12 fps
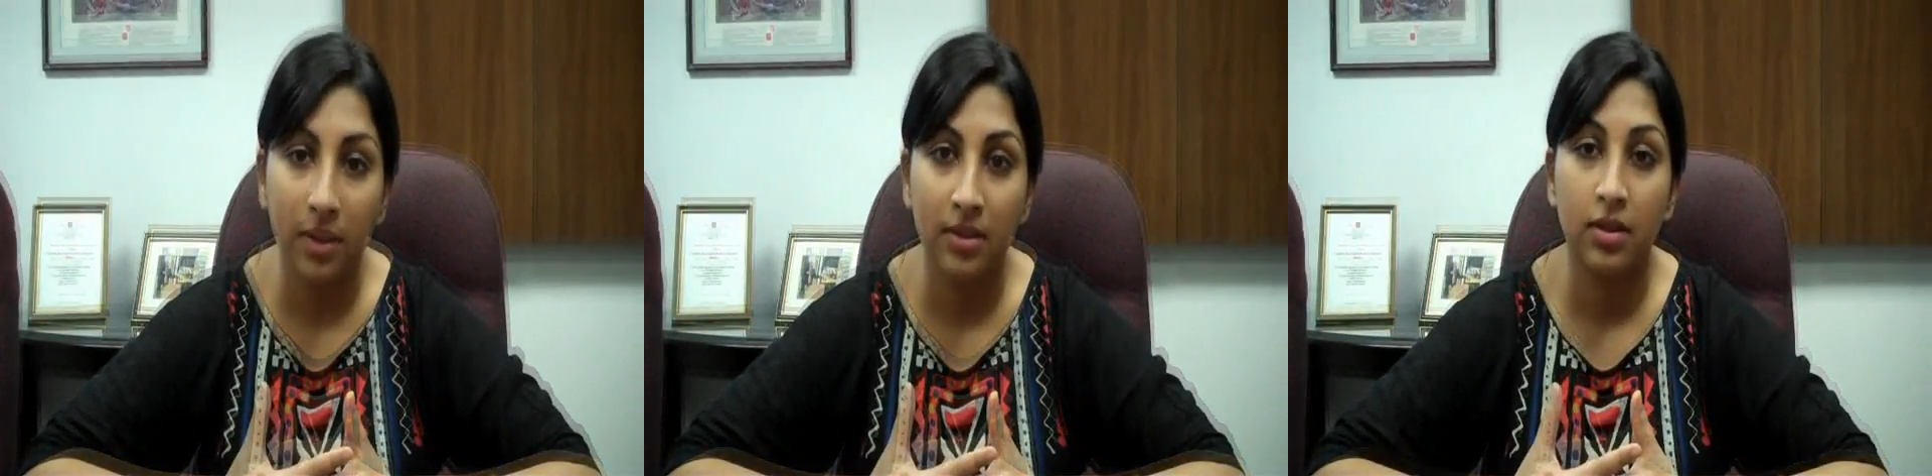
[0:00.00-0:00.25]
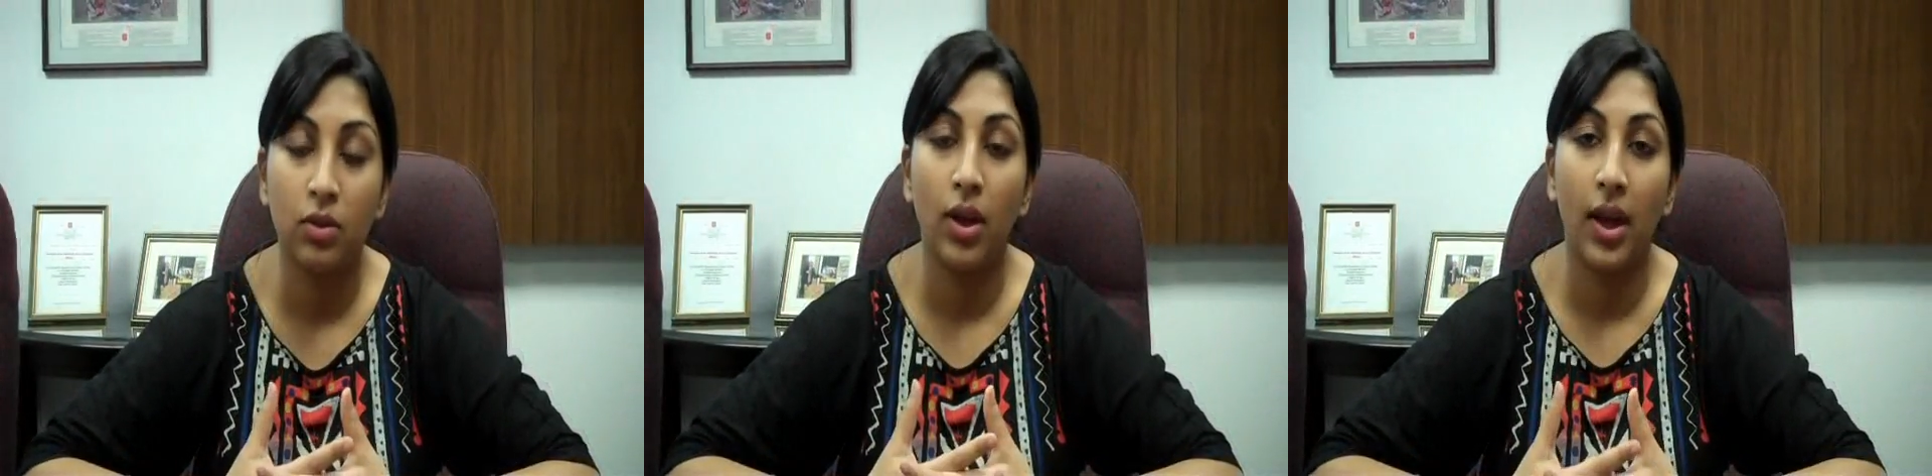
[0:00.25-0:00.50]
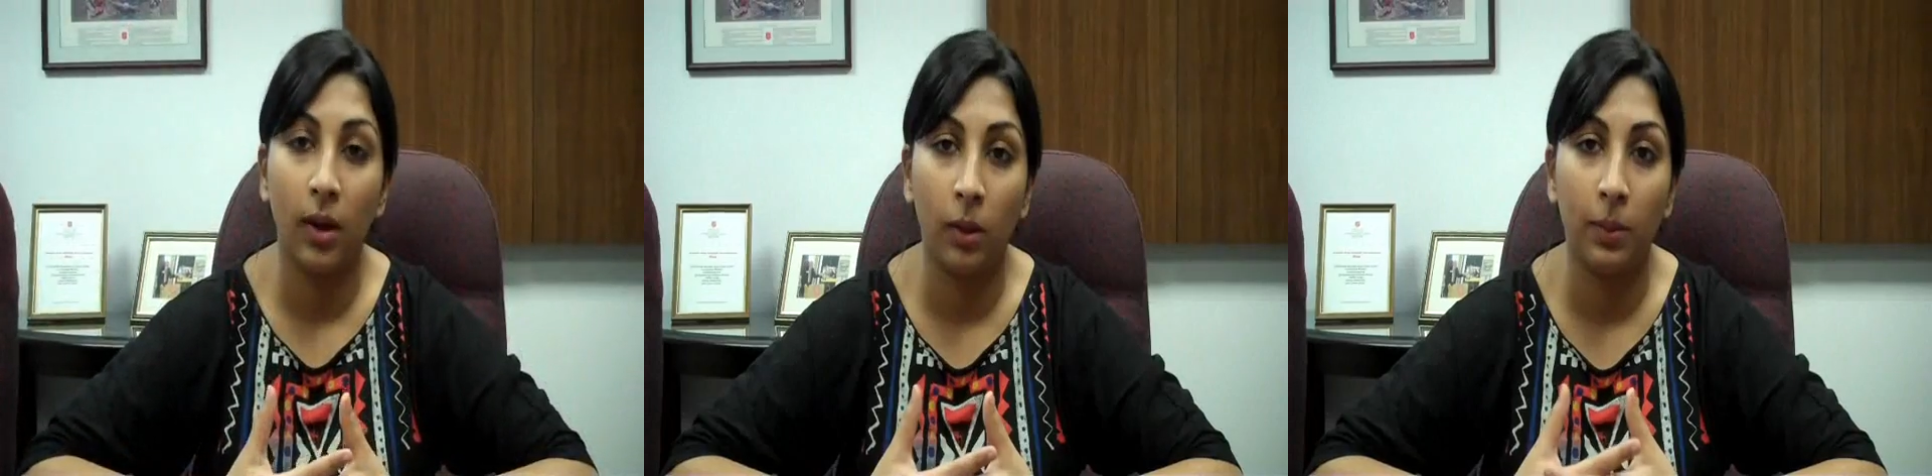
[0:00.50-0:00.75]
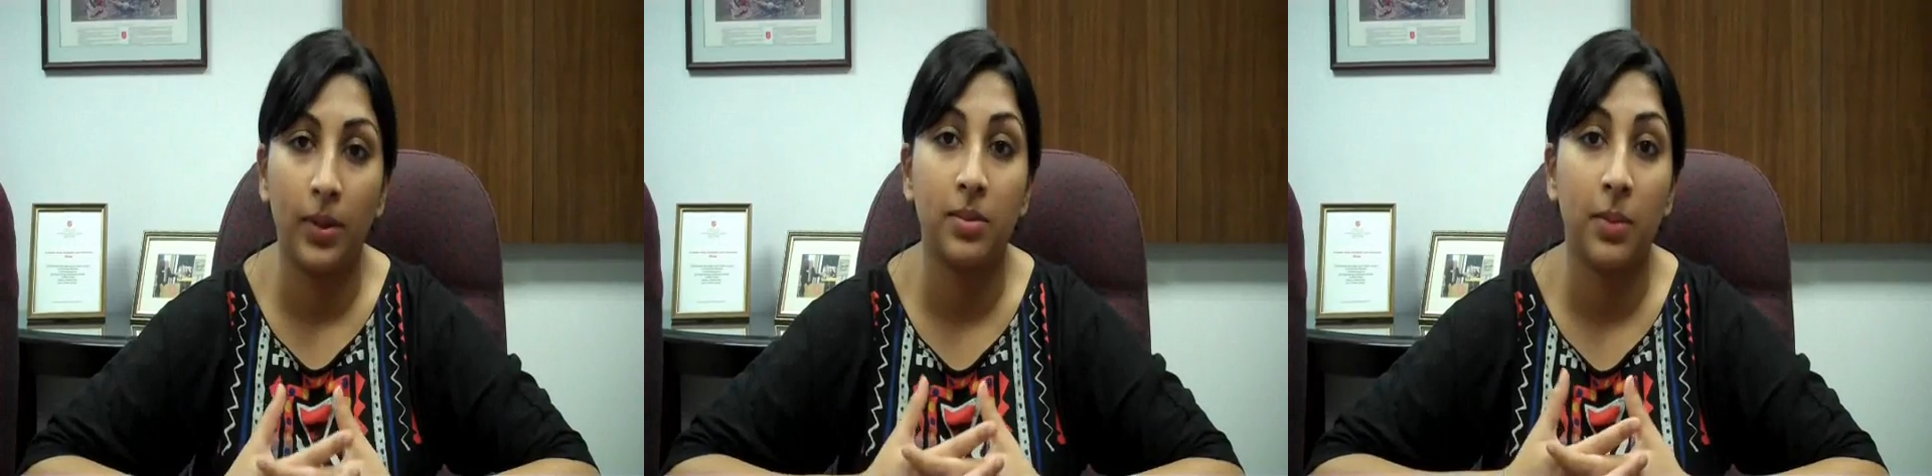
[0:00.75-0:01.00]
best to
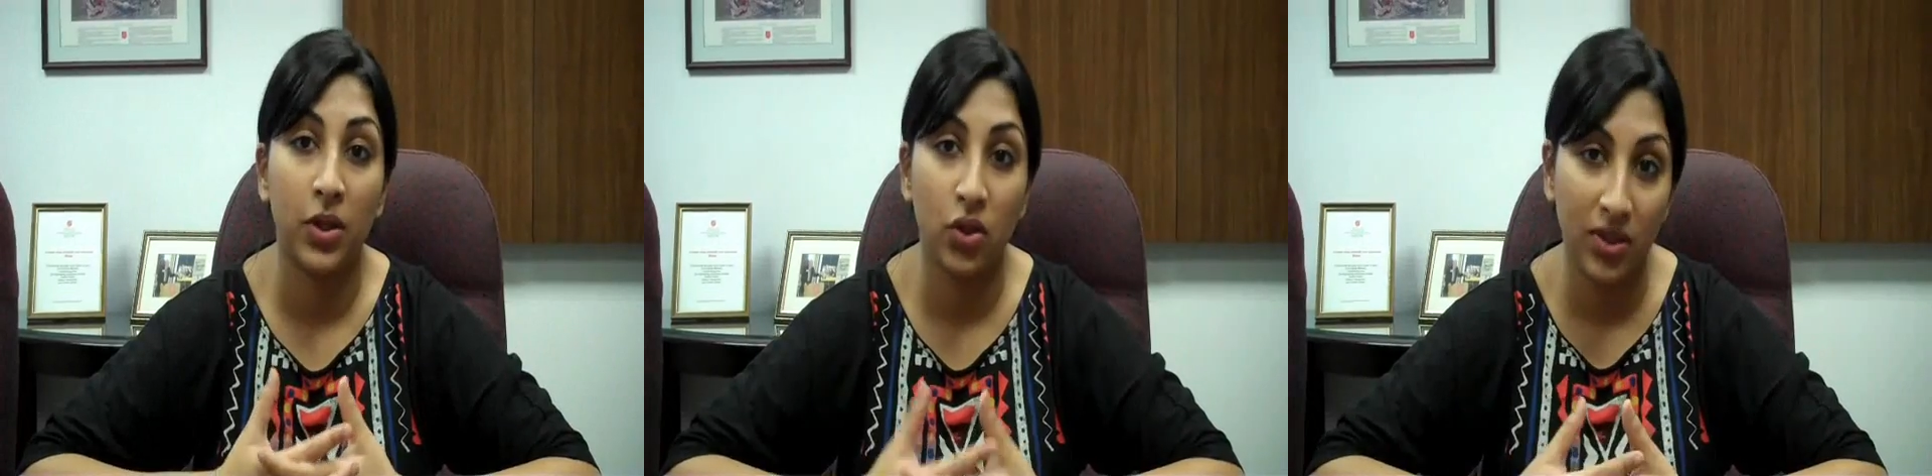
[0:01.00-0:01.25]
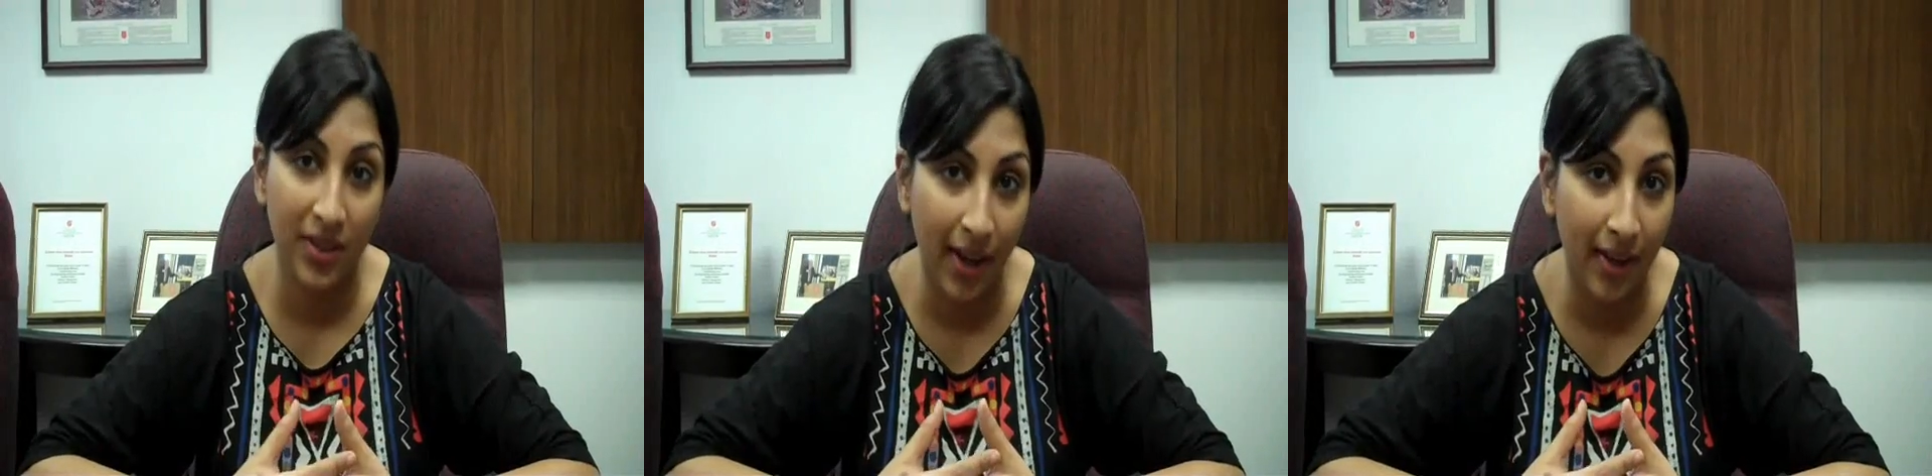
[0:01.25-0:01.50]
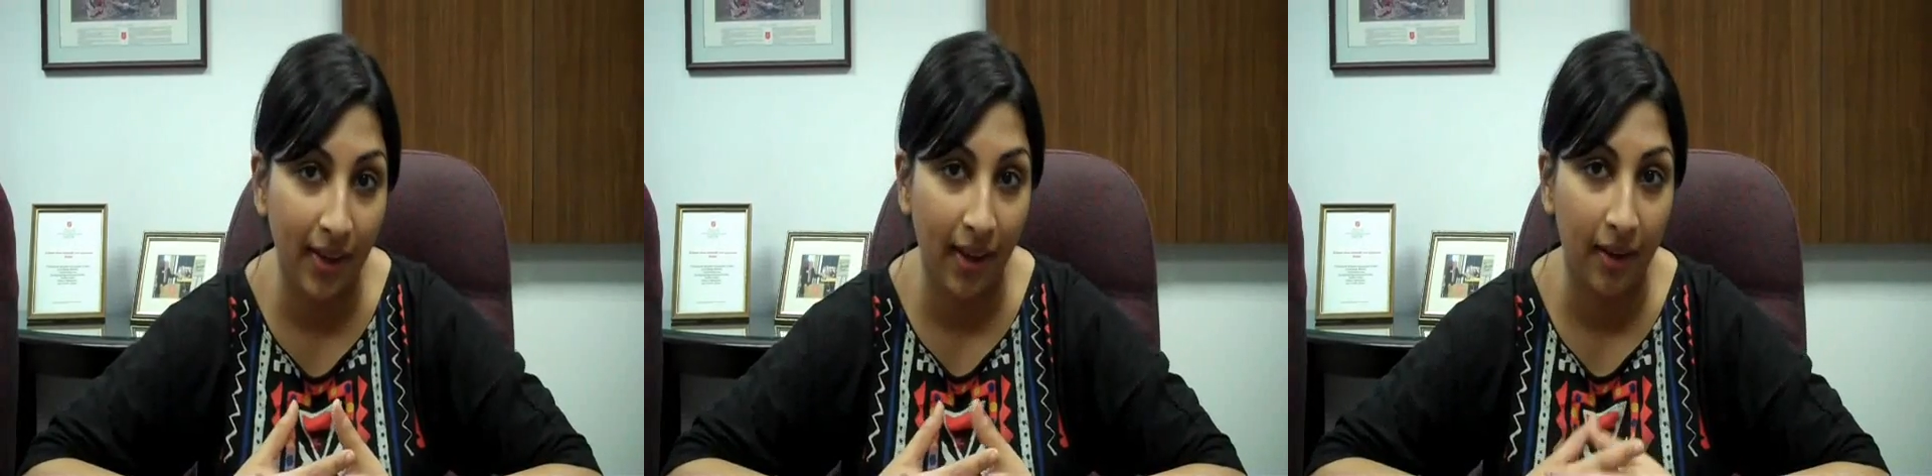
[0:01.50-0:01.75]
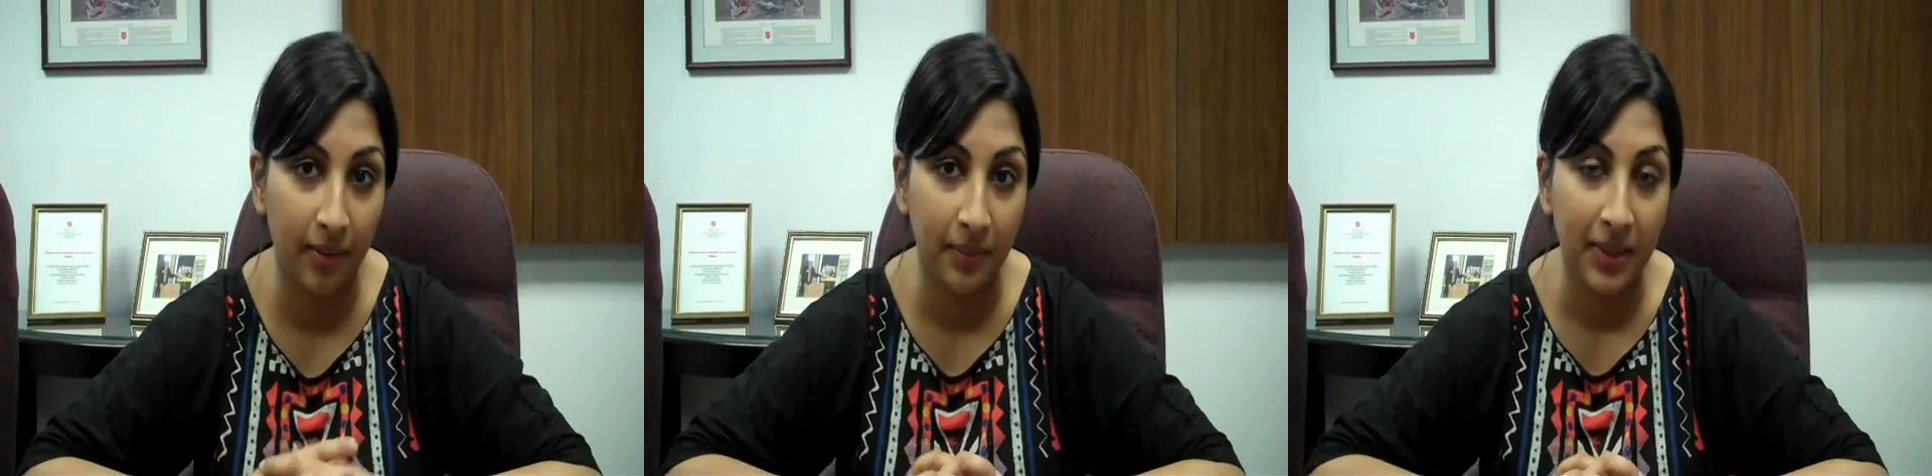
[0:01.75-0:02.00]
help as much as I
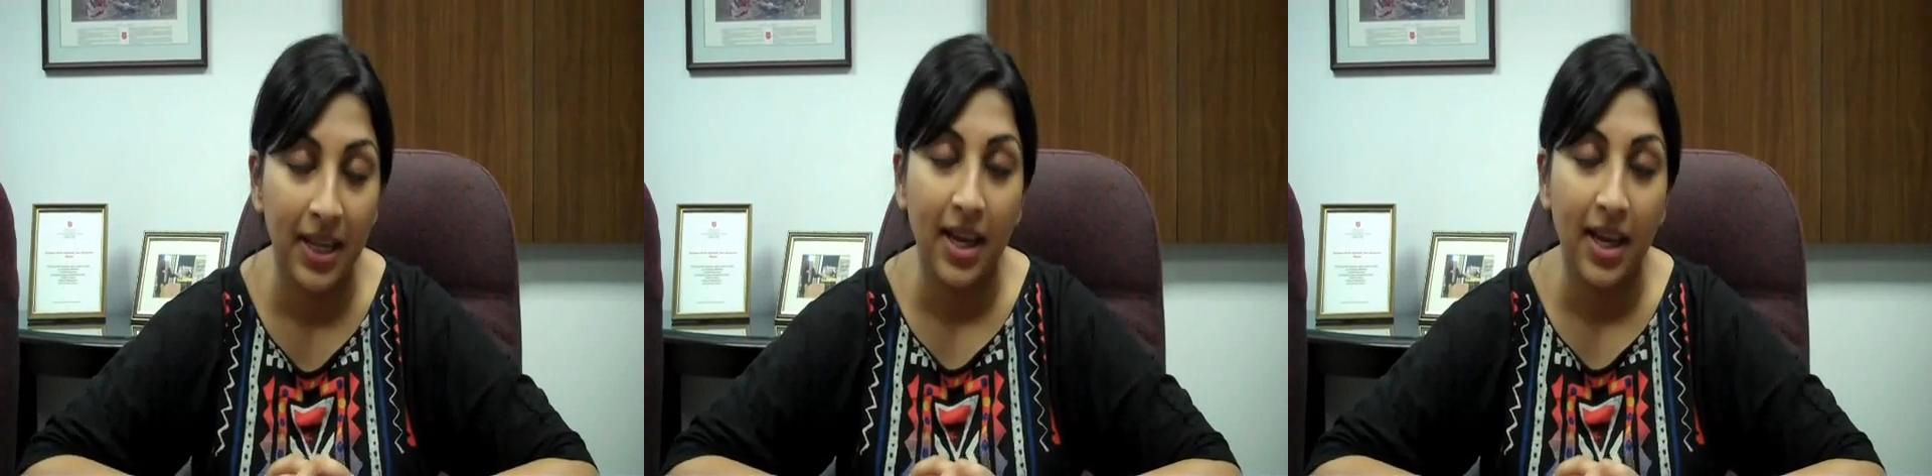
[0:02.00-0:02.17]
can.